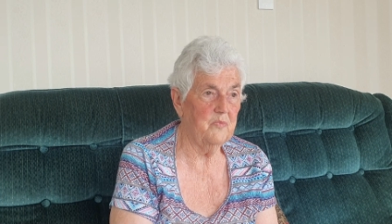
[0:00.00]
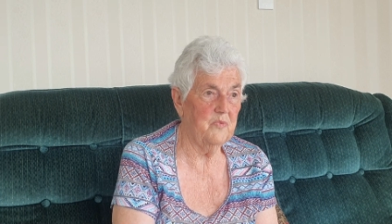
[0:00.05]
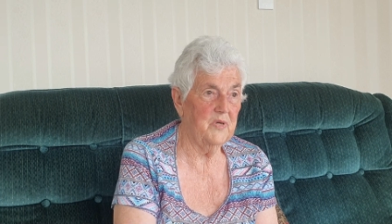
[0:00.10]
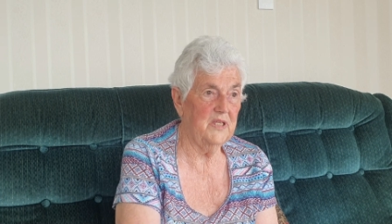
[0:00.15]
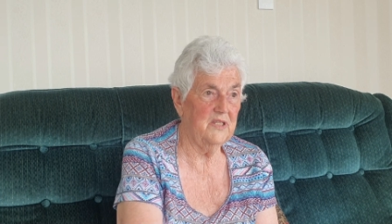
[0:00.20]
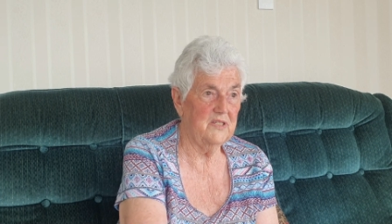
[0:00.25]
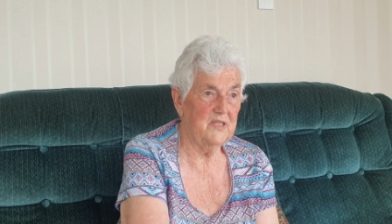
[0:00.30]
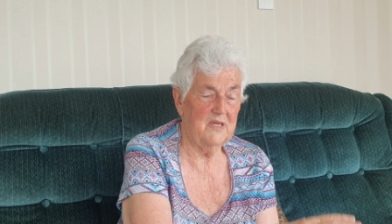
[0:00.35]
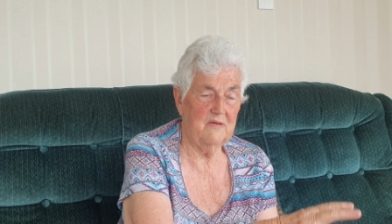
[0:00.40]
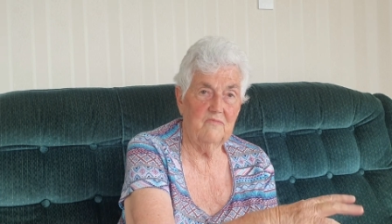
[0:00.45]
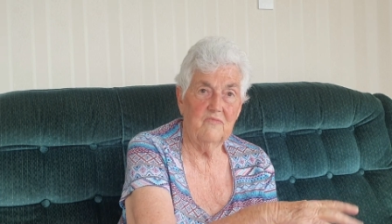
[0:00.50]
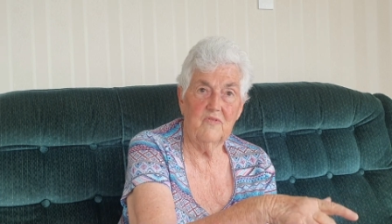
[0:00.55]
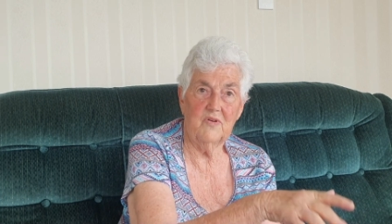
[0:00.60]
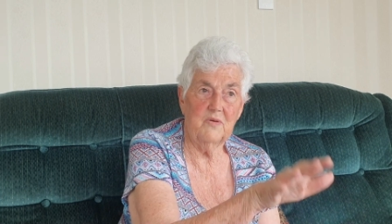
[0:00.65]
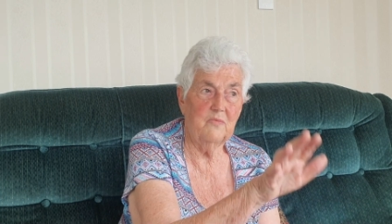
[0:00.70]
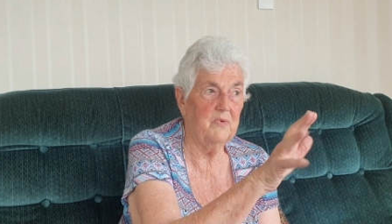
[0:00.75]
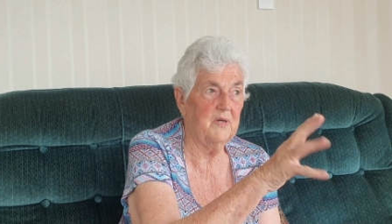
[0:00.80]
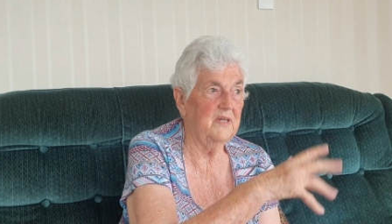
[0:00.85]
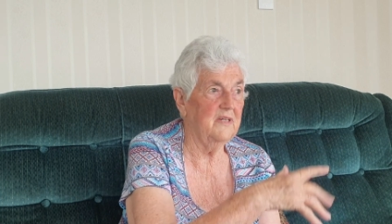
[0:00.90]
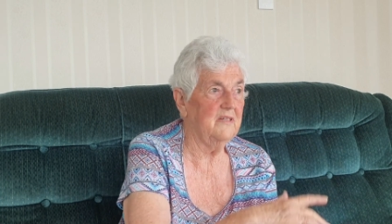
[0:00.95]
went
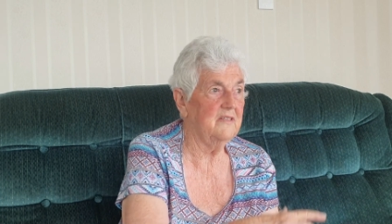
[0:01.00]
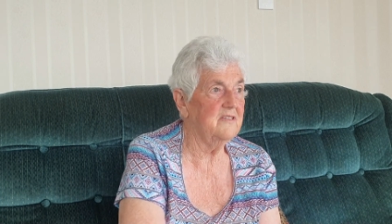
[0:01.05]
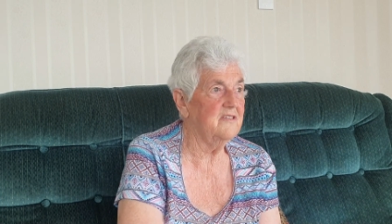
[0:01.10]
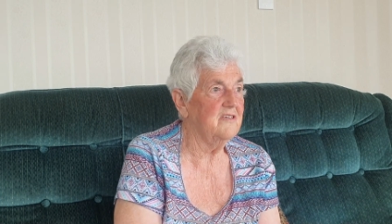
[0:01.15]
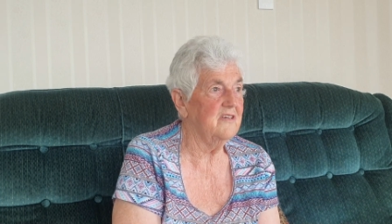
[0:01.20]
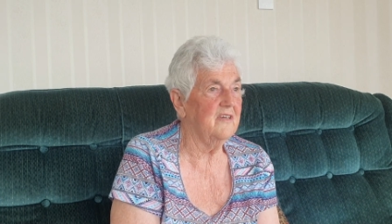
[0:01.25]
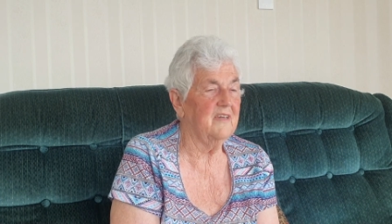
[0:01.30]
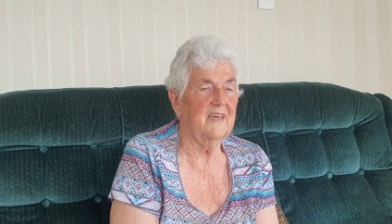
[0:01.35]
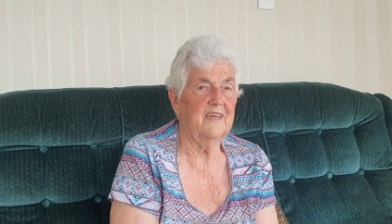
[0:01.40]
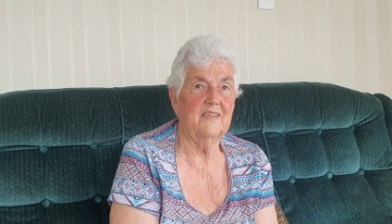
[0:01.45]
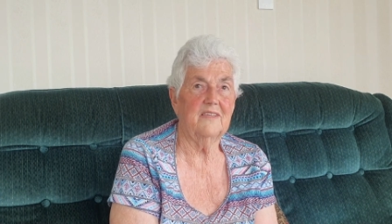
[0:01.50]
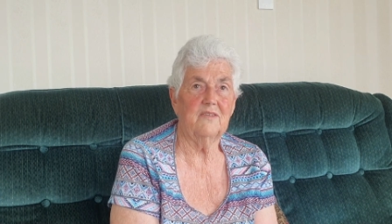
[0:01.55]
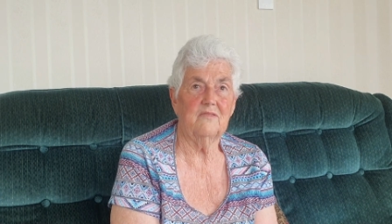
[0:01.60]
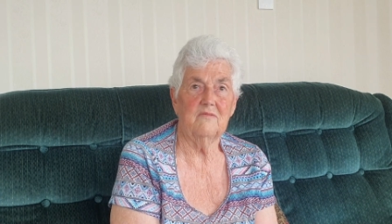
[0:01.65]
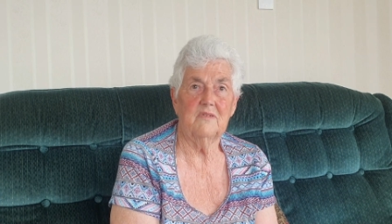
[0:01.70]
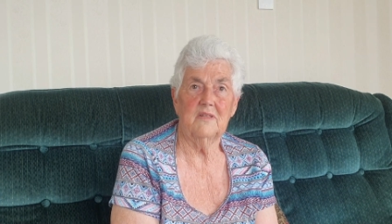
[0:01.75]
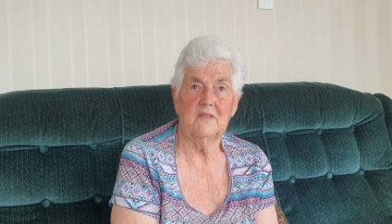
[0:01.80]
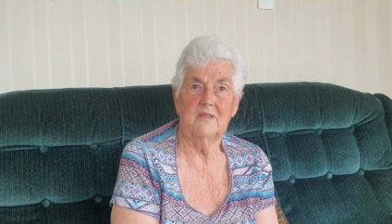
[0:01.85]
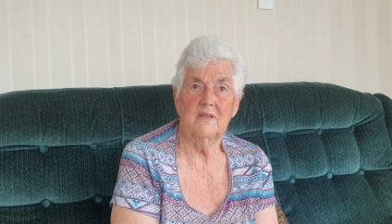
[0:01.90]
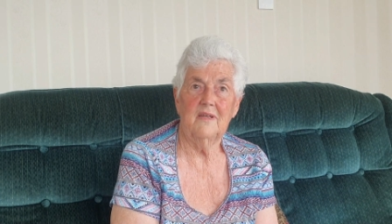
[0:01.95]
everywhere together
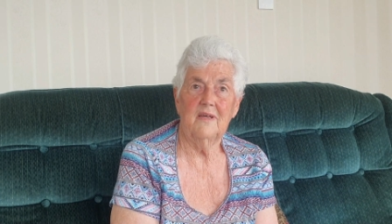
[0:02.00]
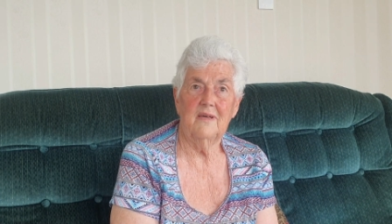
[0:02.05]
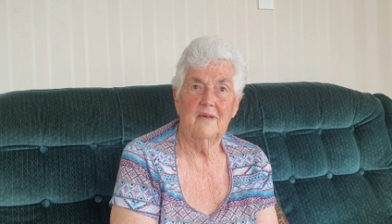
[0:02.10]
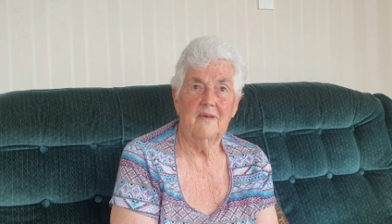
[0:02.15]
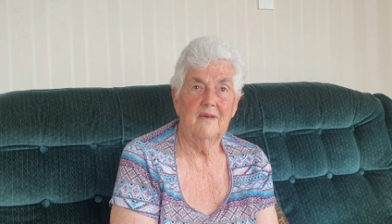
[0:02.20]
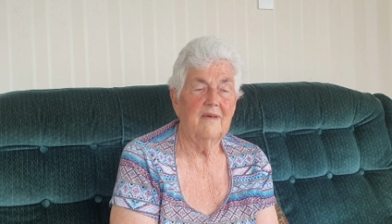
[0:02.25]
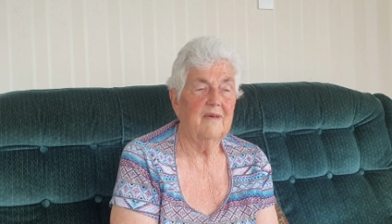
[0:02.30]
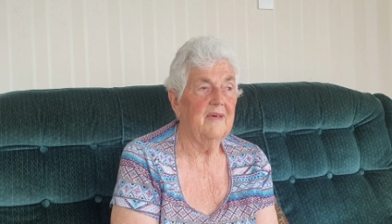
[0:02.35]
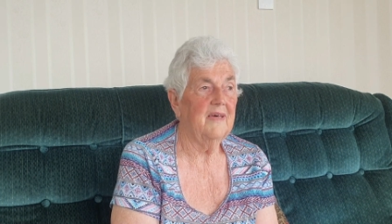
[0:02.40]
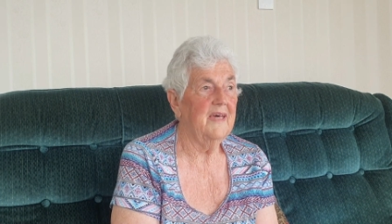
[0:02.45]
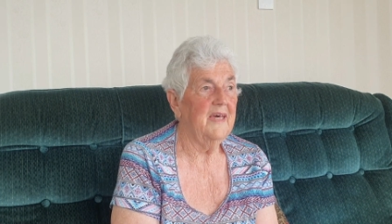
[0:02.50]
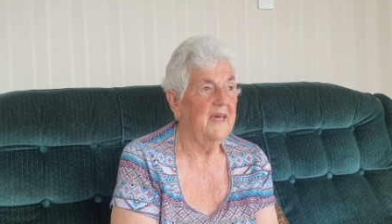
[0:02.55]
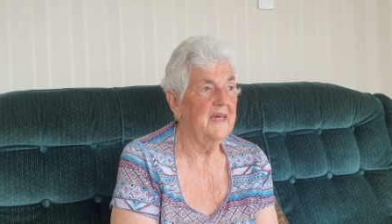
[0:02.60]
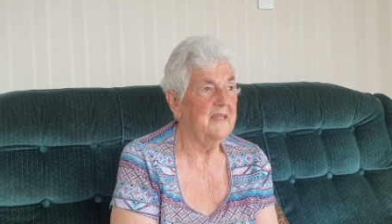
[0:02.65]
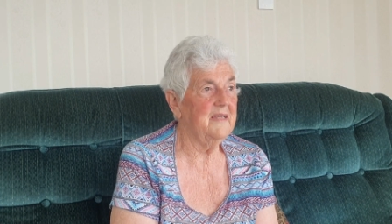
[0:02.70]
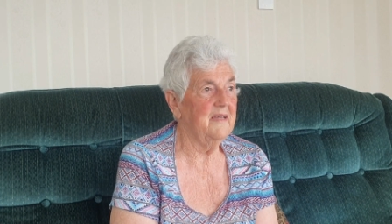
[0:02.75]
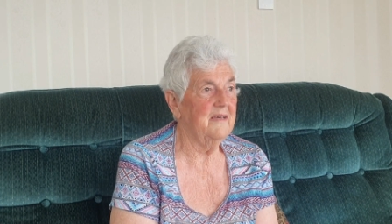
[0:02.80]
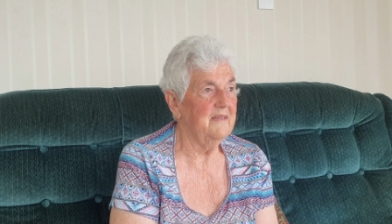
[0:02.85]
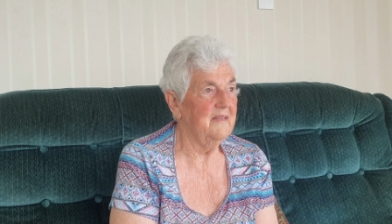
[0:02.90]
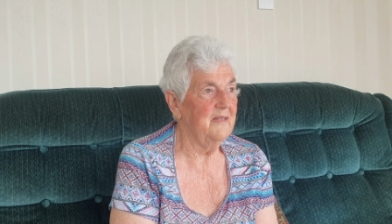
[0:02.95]
and
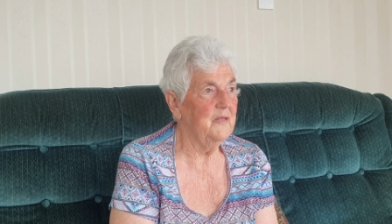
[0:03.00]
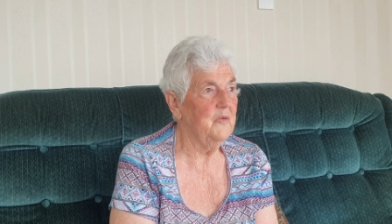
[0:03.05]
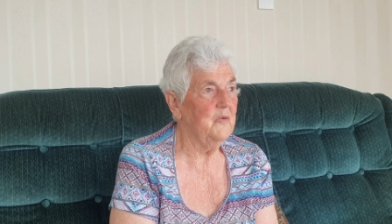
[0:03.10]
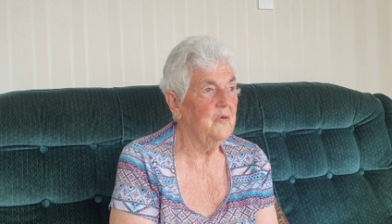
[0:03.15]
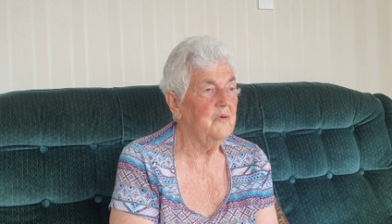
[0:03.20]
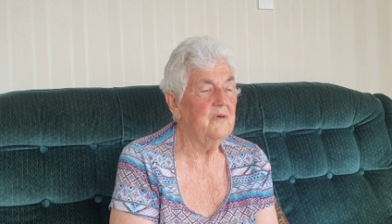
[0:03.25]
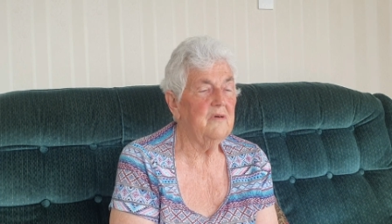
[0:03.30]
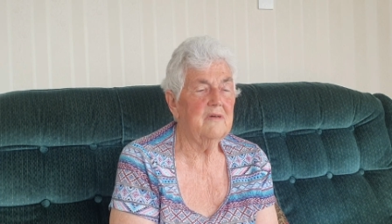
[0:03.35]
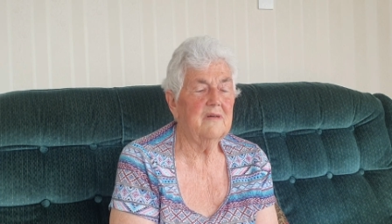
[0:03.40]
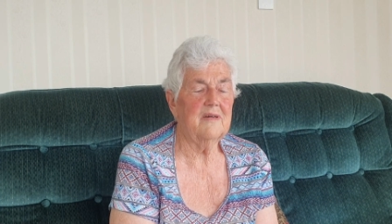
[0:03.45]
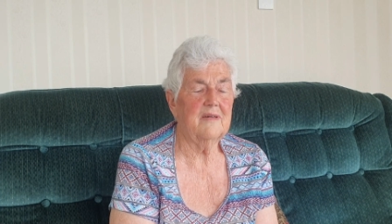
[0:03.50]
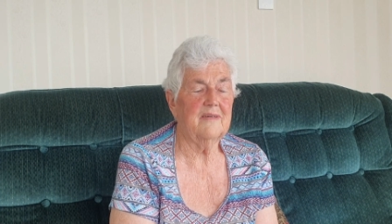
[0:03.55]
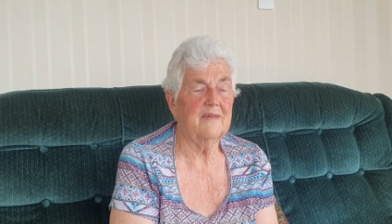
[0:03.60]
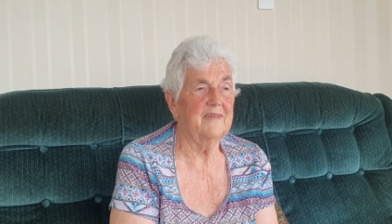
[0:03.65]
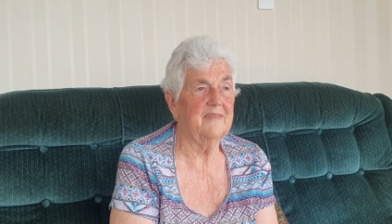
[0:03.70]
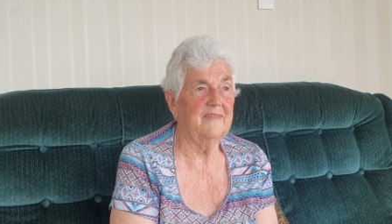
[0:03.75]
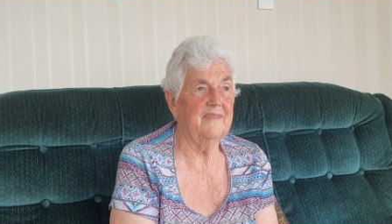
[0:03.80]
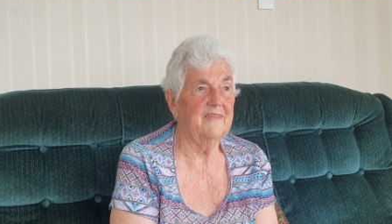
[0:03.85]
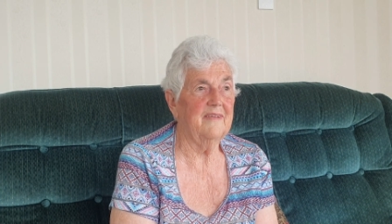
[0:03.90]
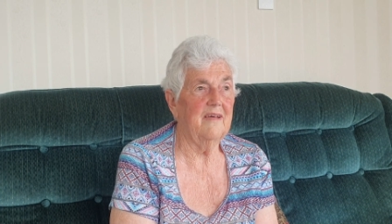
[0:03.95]
had a look
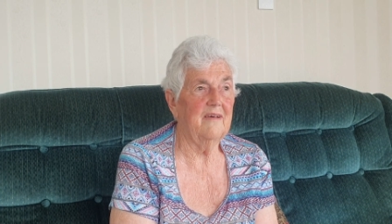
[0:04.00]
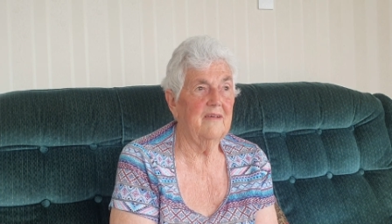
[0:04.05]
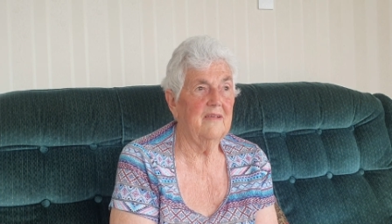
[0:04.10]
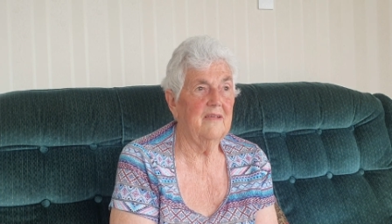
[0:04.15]
and